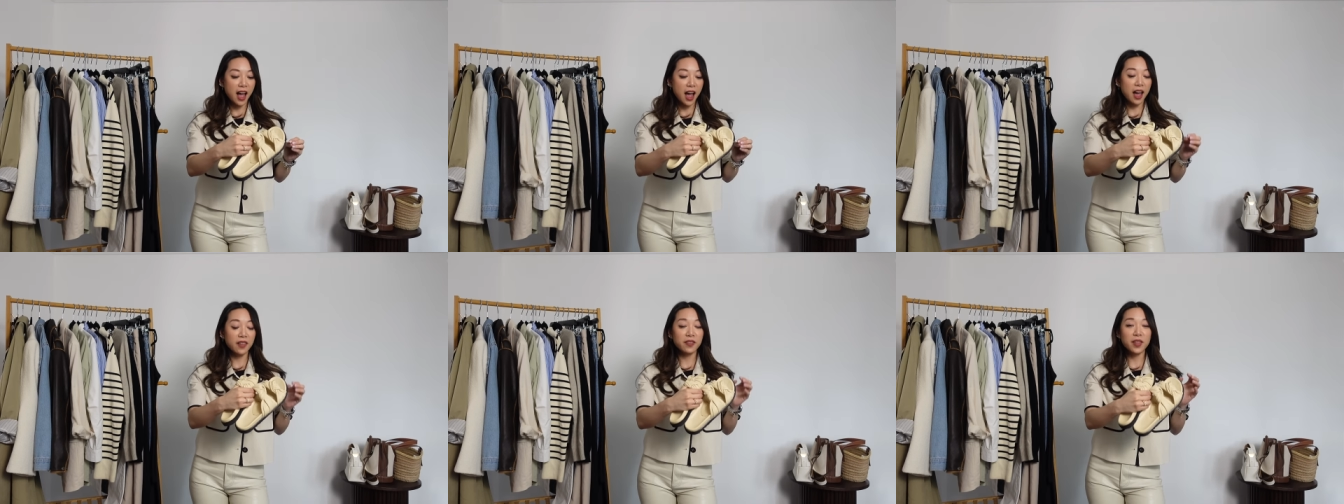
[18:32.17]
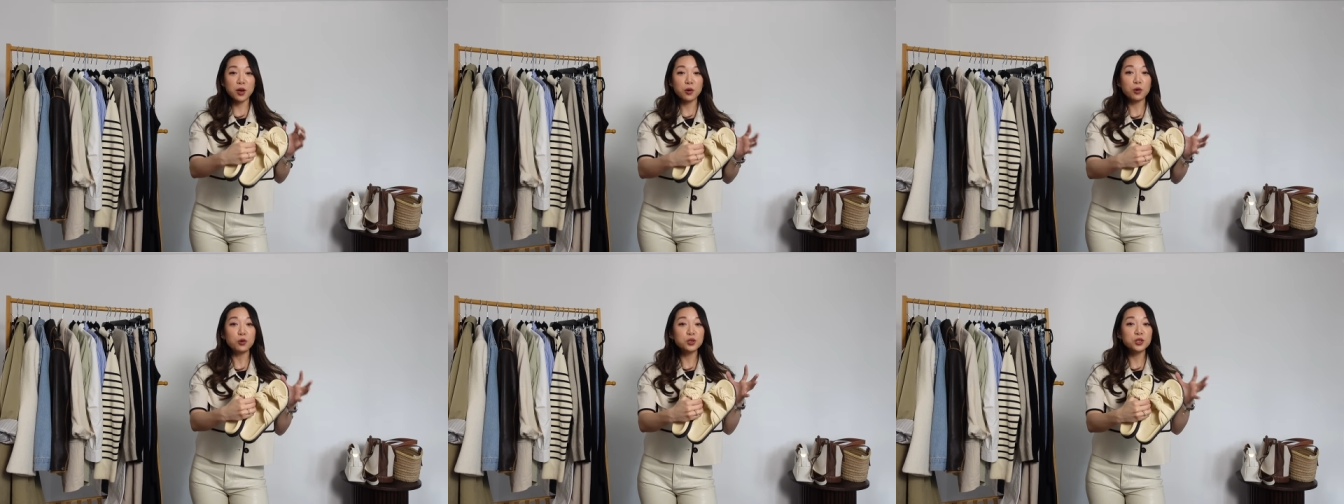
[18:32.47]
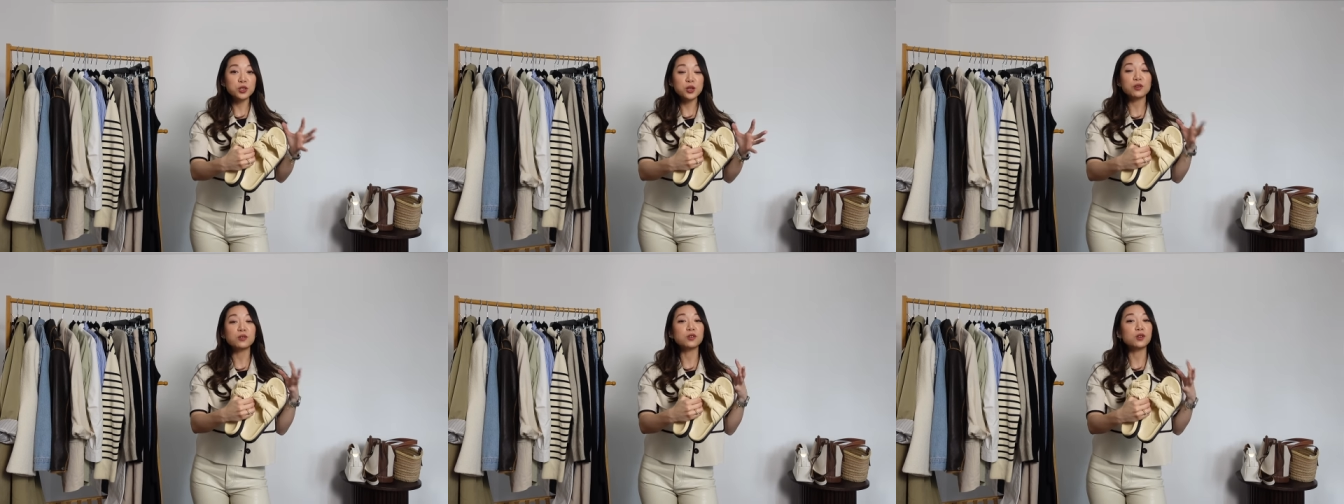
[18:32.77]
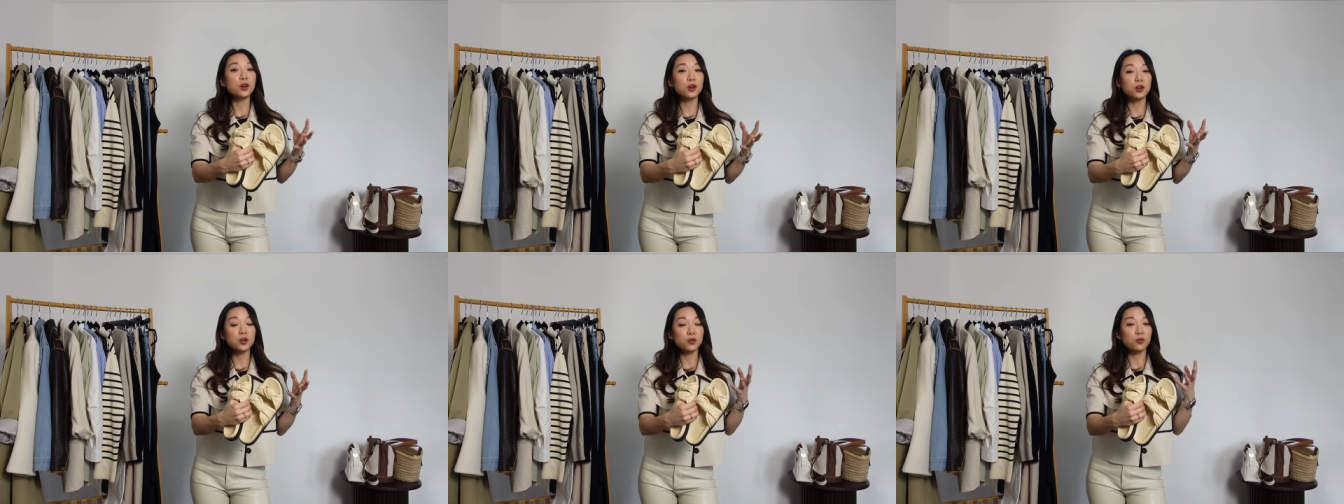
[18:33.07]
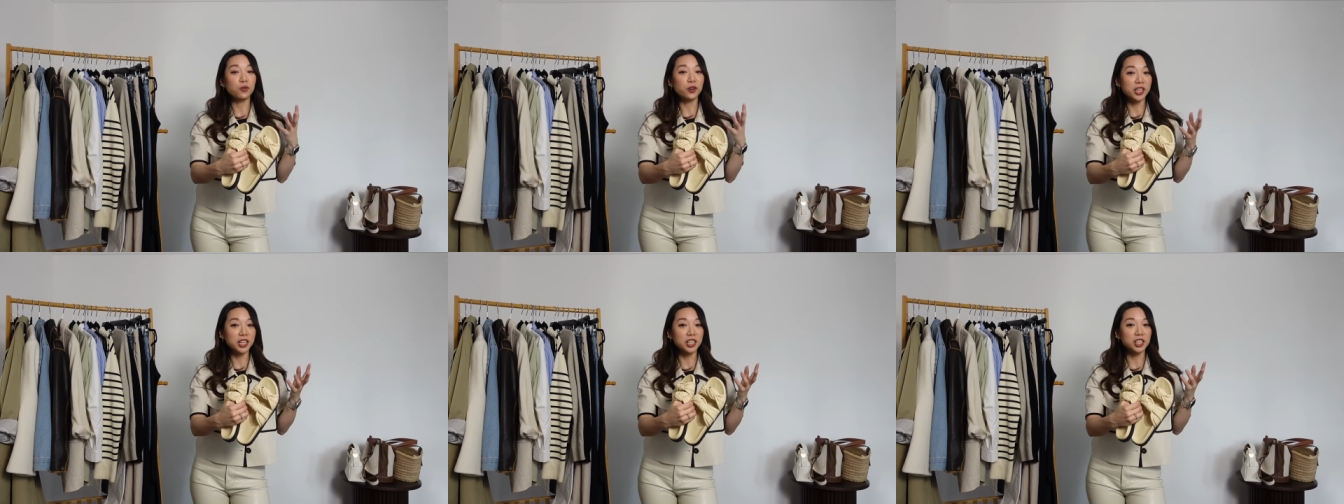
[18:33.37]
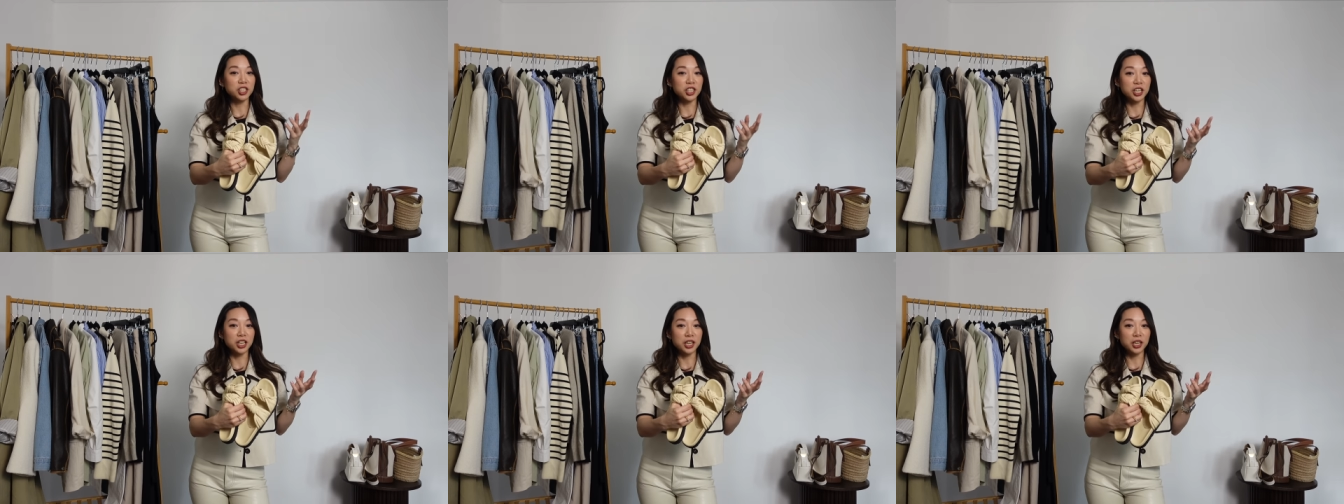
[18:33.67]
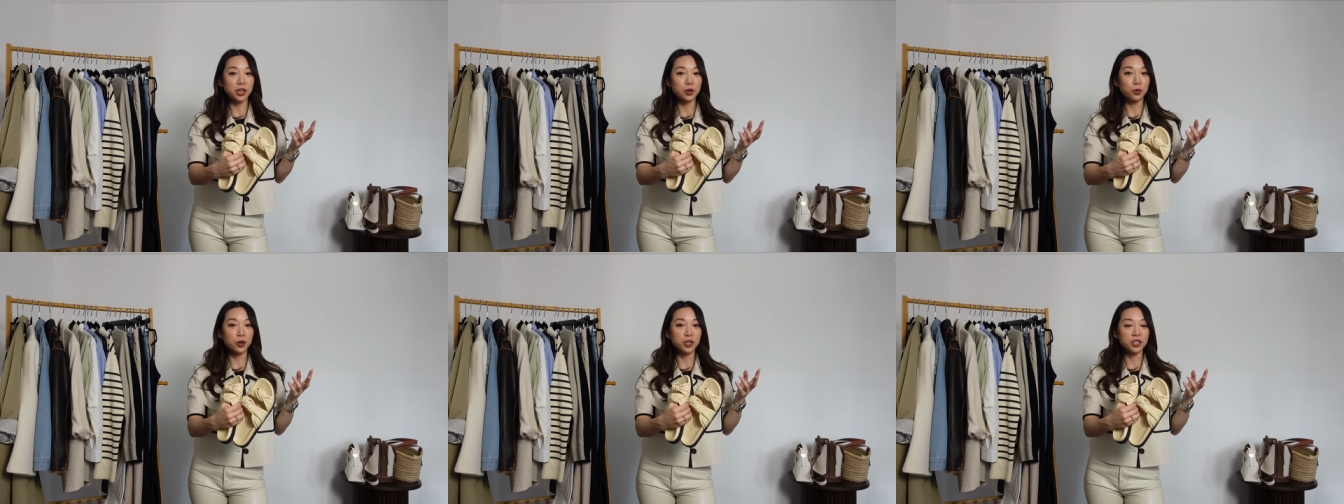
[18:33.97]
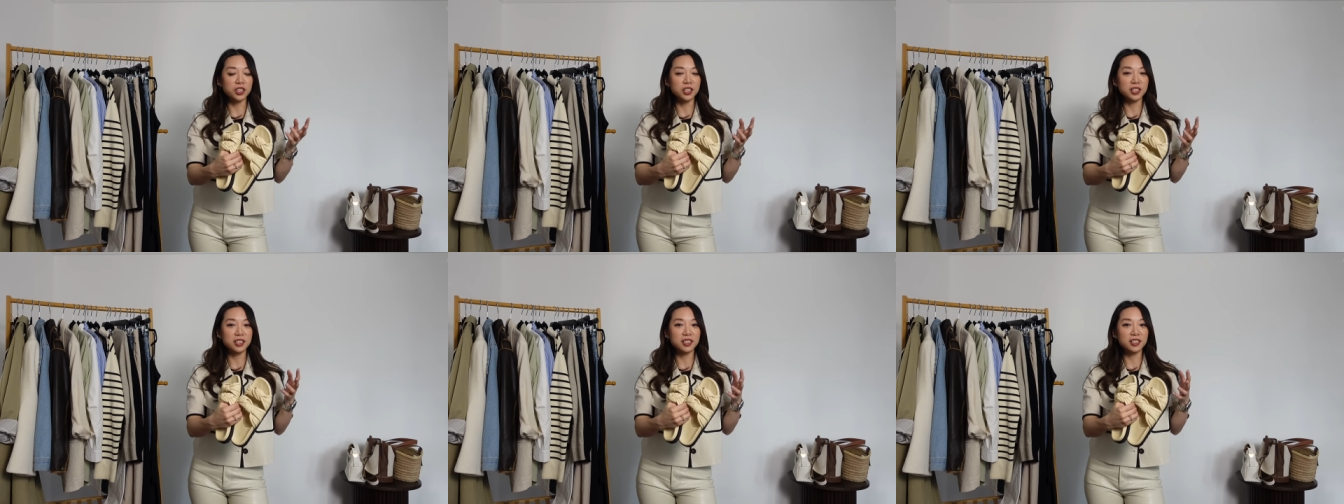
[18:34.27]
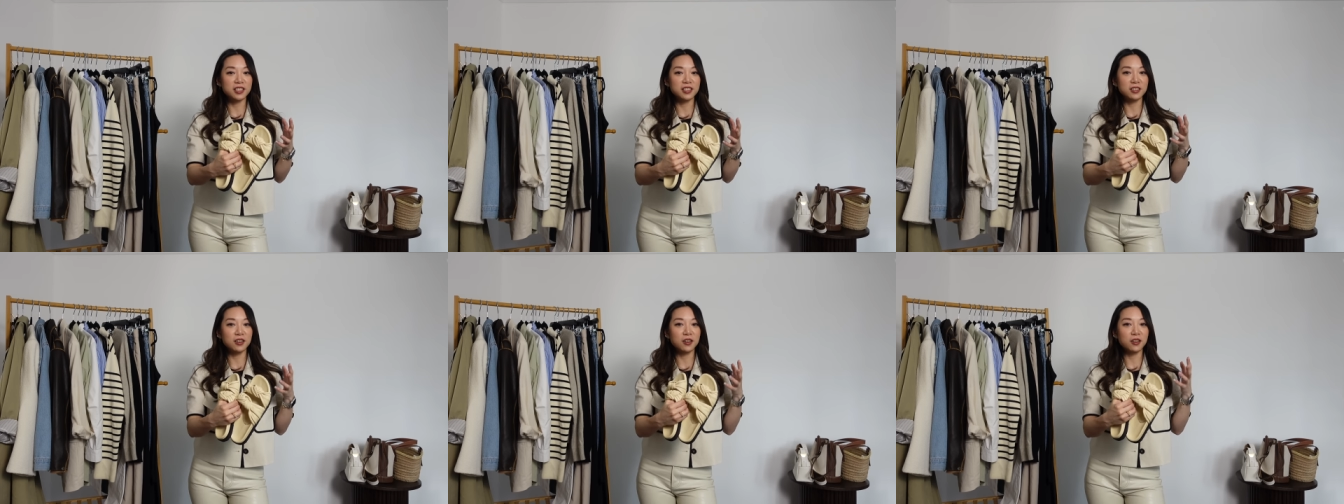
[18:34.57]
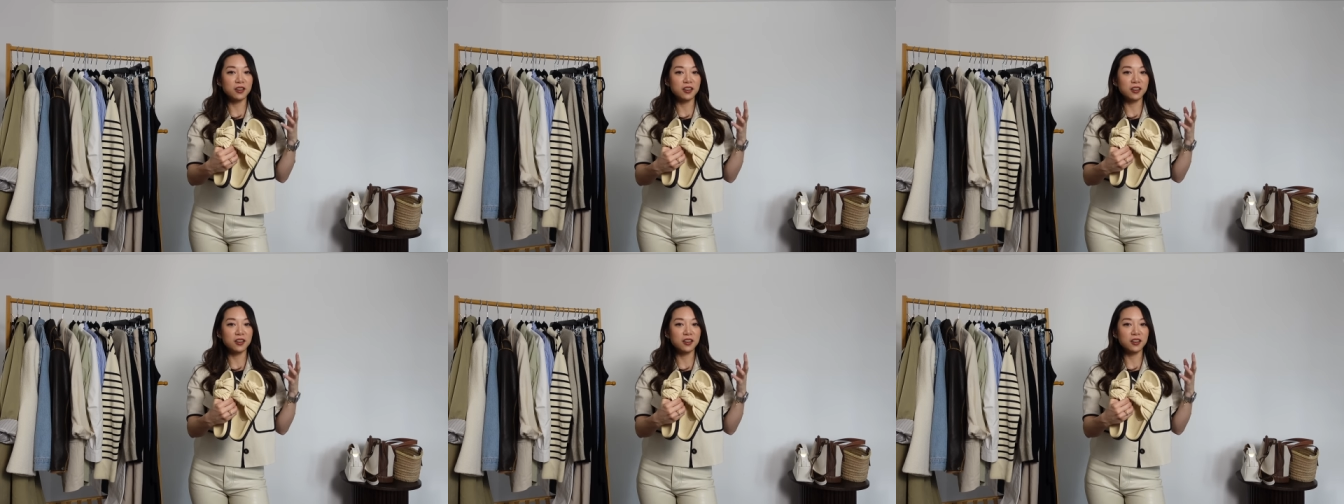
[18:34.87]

and they also look really chic, which is,